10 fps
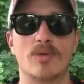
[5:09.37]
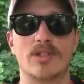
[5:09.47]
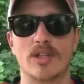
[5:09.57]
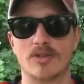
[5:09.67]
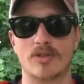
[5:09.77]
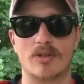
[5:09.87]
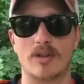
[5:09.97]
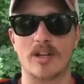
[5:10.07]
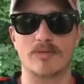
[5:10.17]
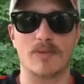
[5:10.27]
which I'll
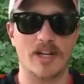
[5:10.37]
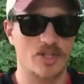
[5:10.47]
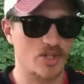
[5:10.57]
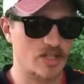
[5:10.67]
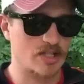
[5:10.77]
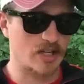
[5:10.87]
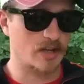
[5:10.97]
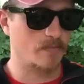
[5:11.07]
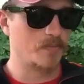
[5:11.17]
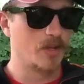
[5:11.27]
explain in just a second.